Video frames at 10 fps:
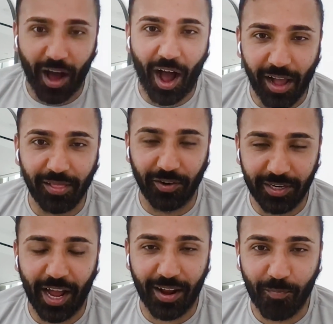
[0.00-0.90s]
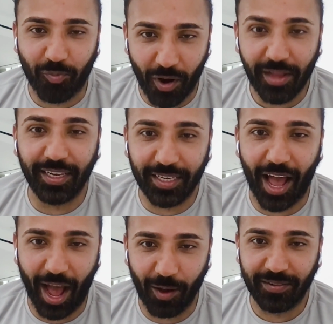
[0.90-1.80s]
the, i learned how to break
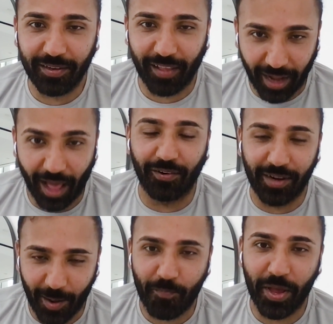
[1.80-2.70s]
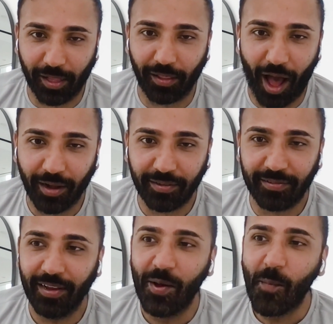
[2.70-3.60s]
into houses like i learned how to pick
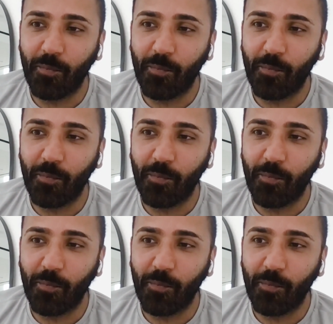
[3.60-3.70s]
locks